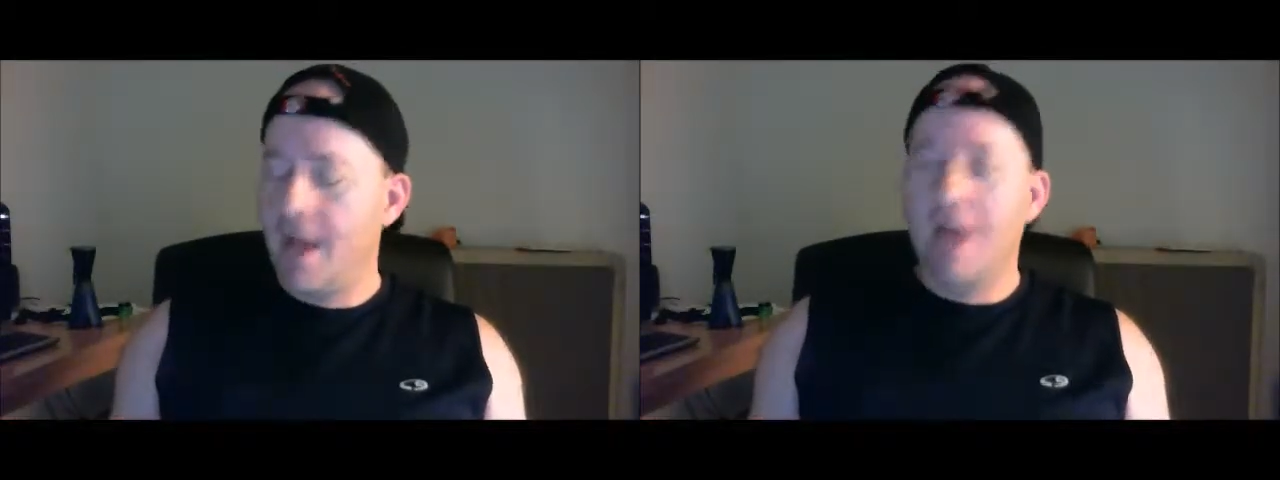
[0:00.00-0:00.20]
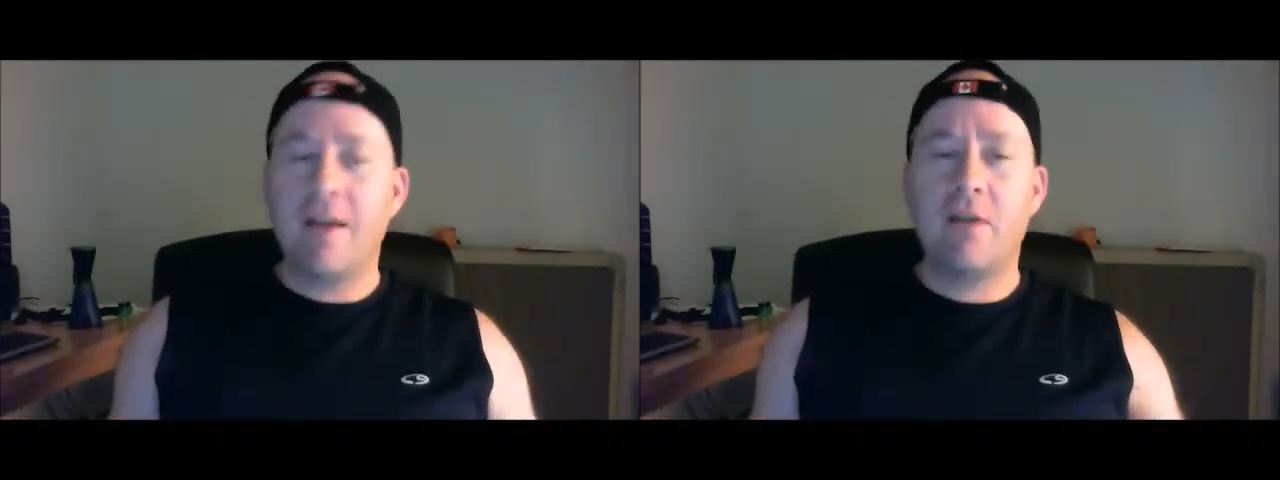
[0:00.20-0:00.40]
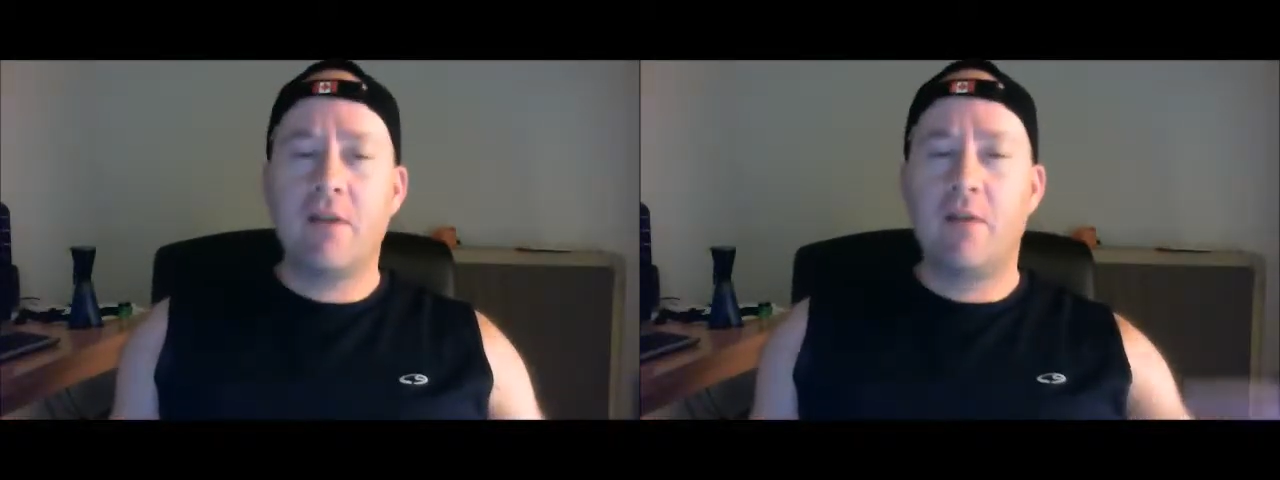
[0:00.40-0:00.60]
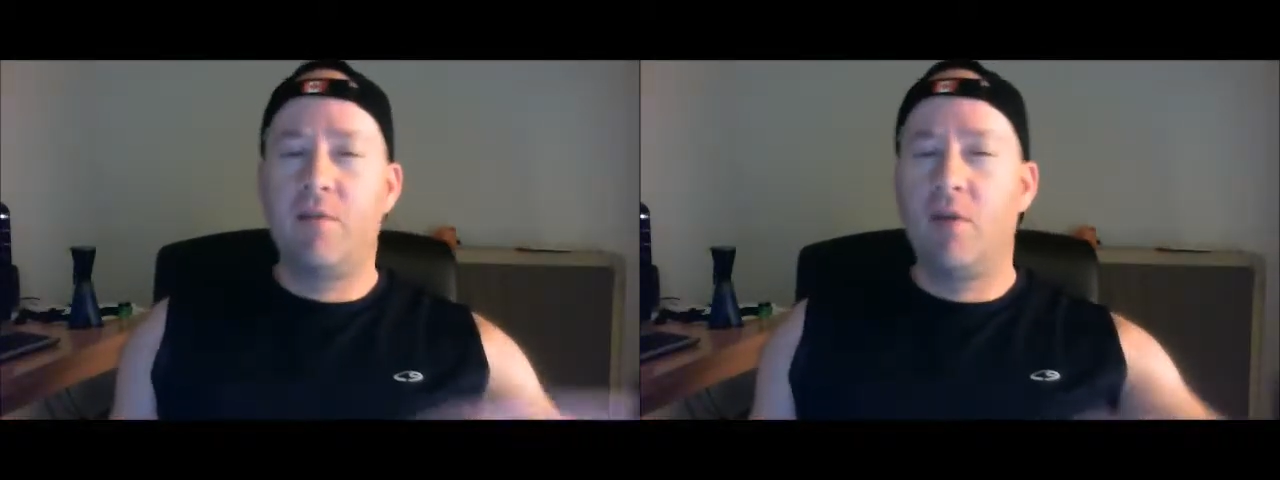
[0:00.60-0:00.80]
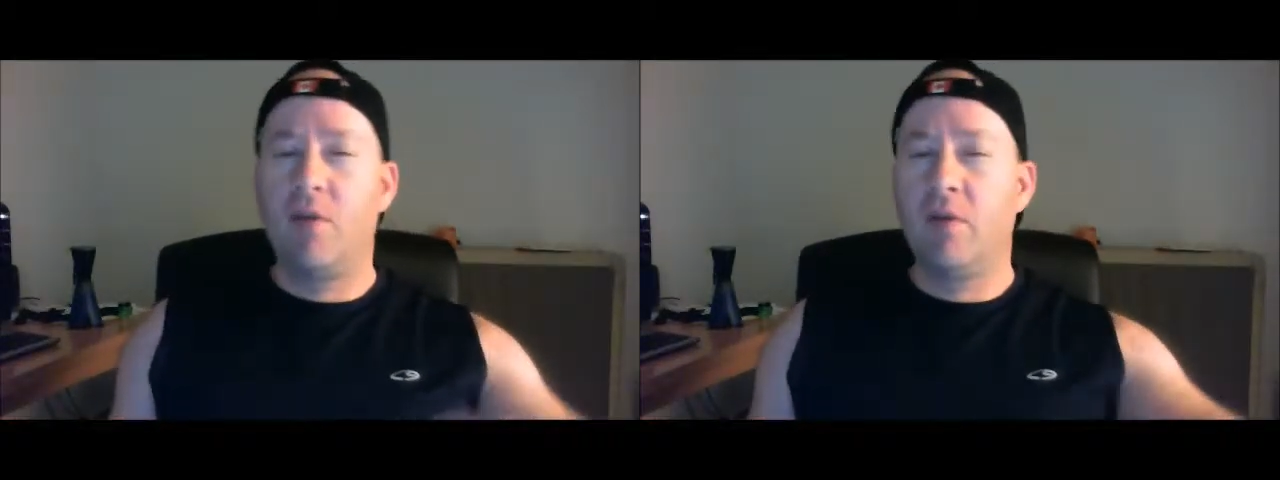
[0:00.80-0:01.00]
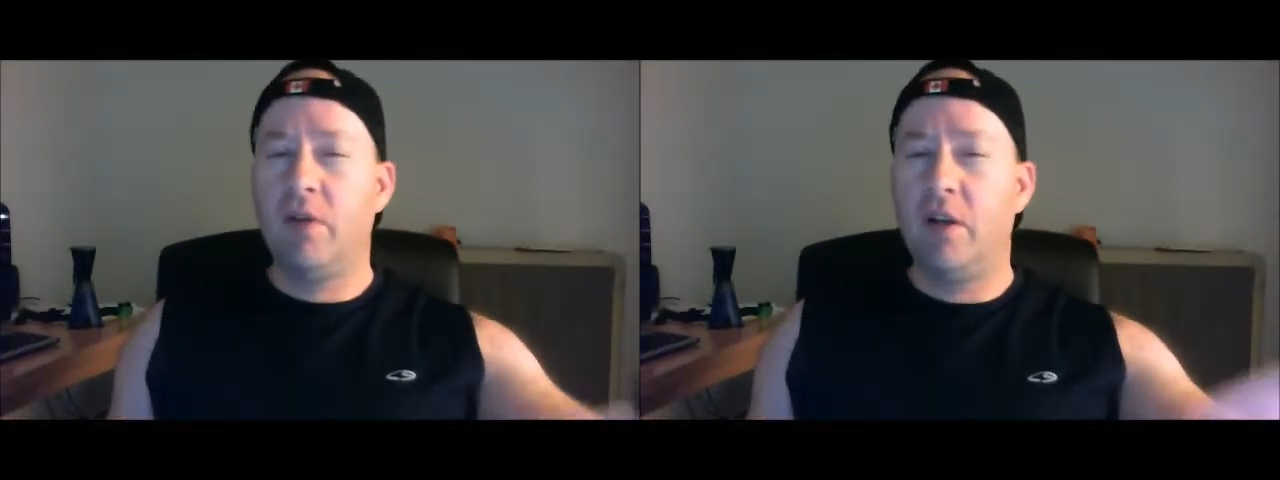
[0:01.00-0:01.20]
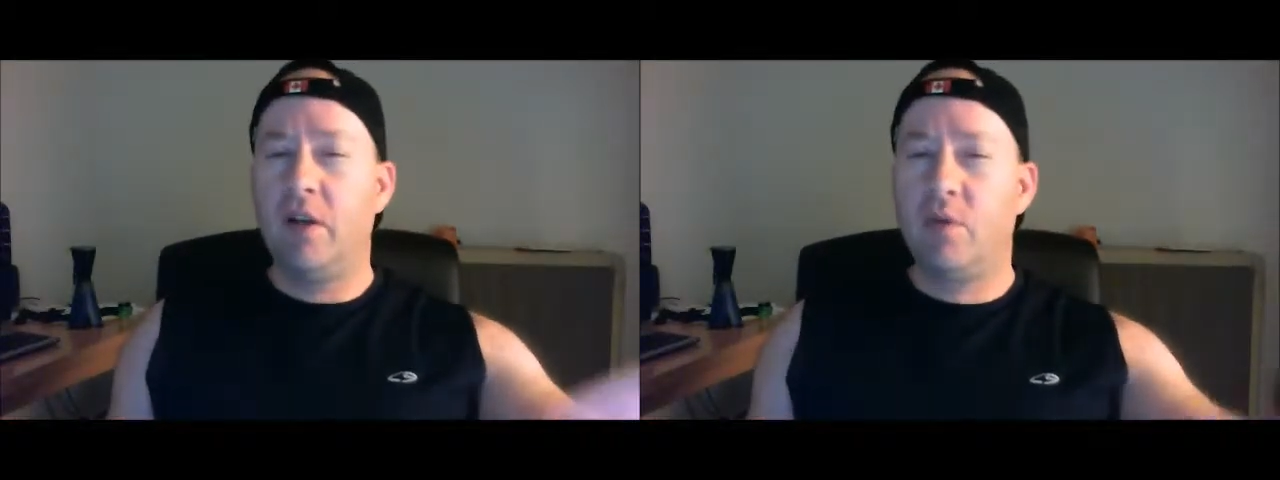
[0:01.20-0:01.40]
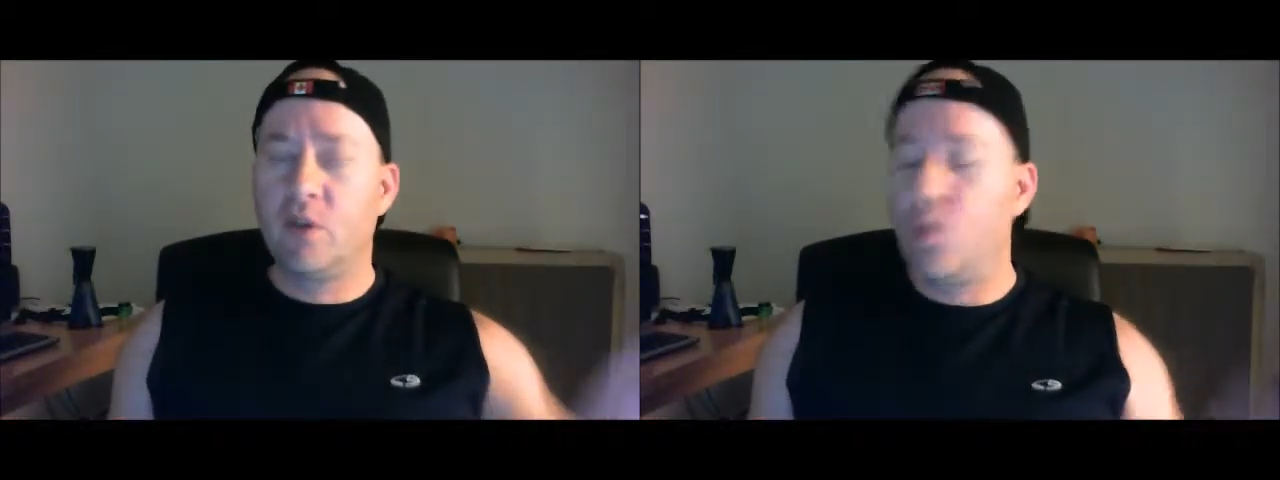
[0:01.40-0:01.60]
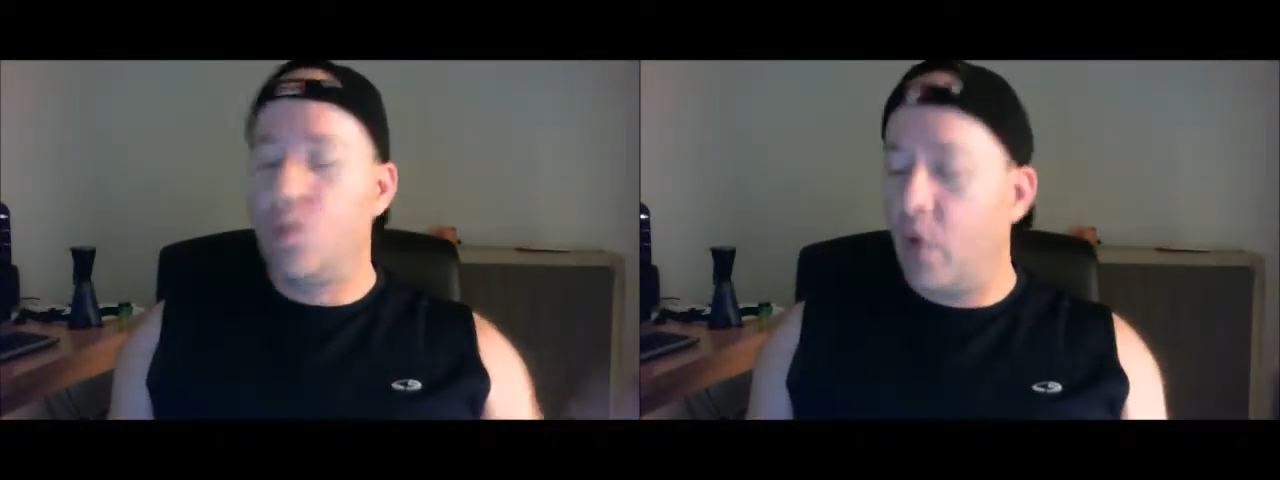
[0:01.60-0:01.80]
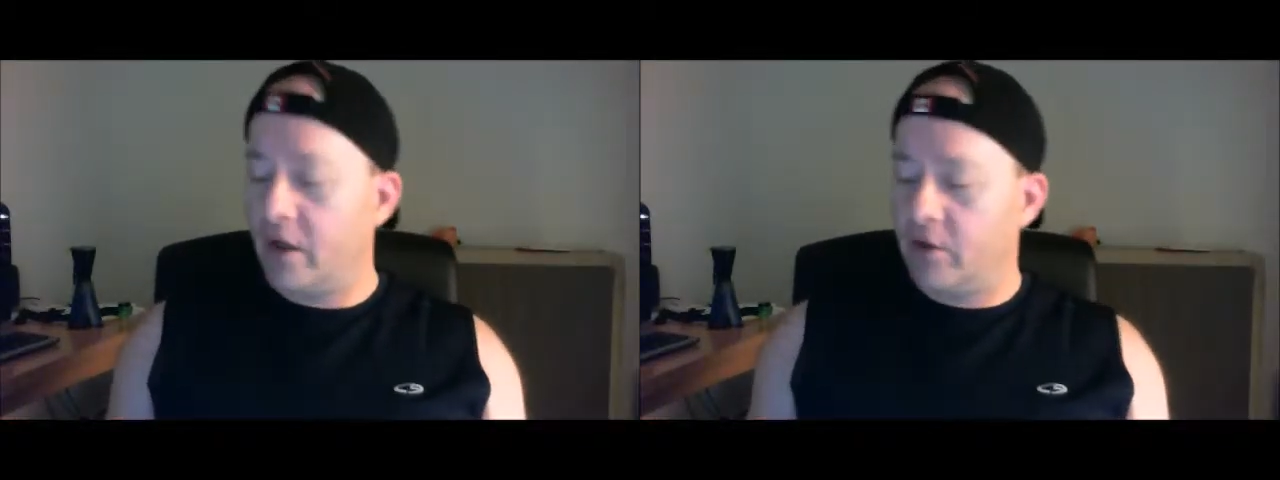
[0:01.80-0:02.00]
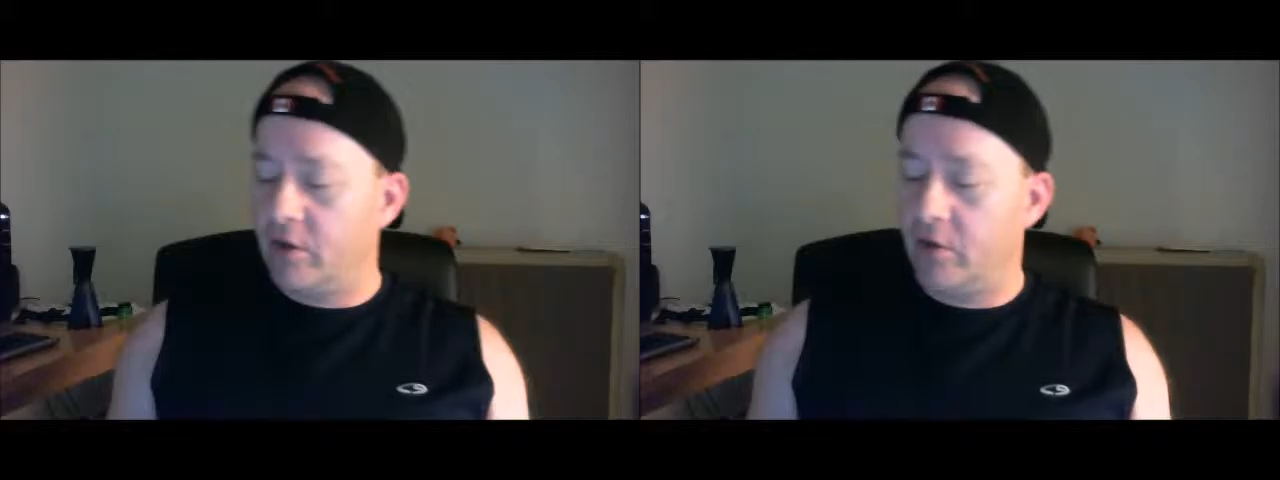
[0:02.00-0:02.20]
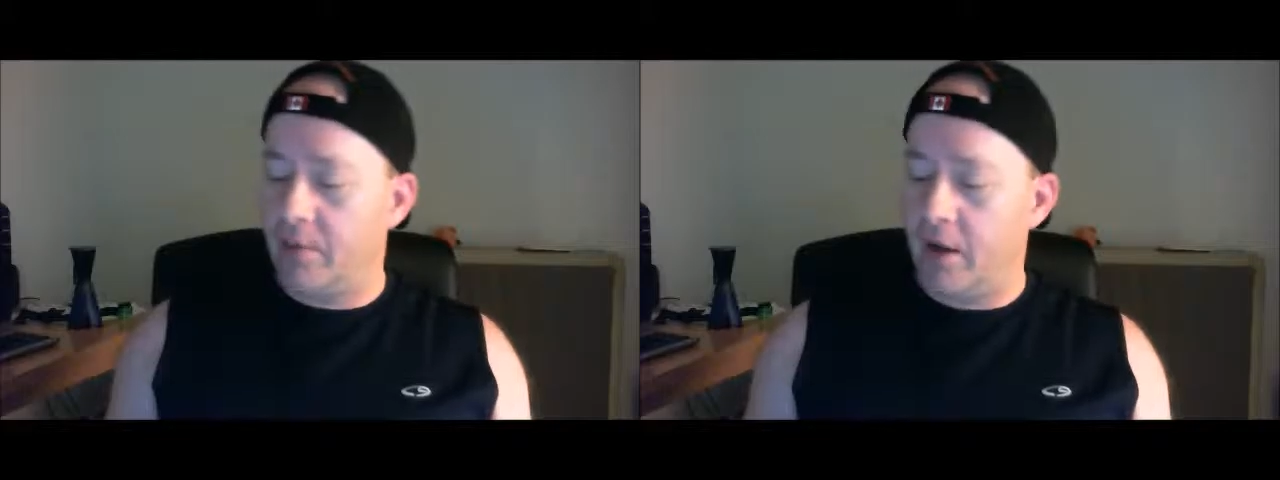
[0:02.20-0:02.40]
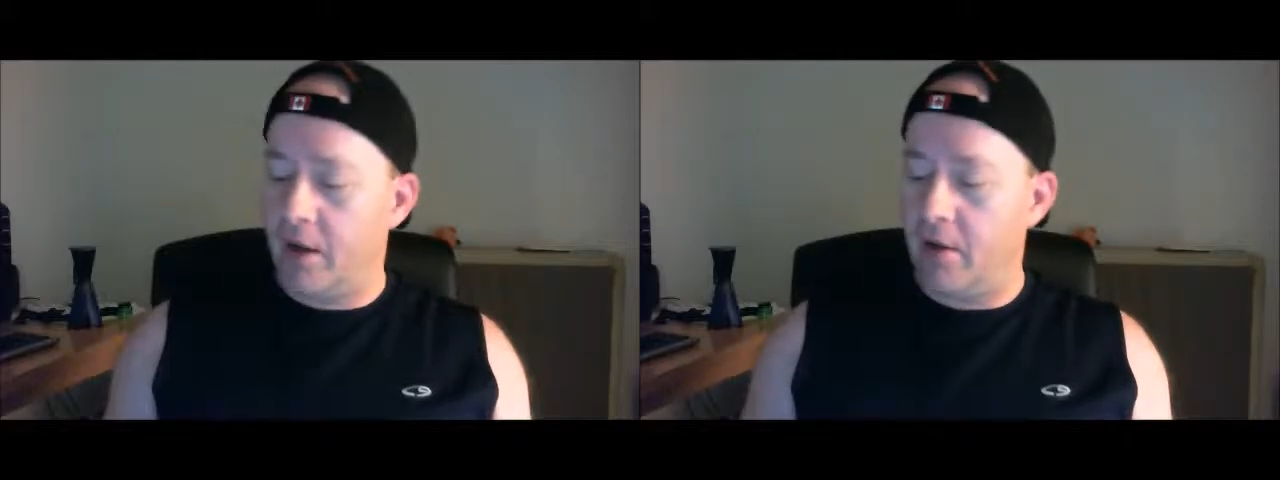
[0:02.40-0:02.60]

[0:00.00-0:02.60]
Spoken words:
That's sort of more leaning towards a West Coast pale ale,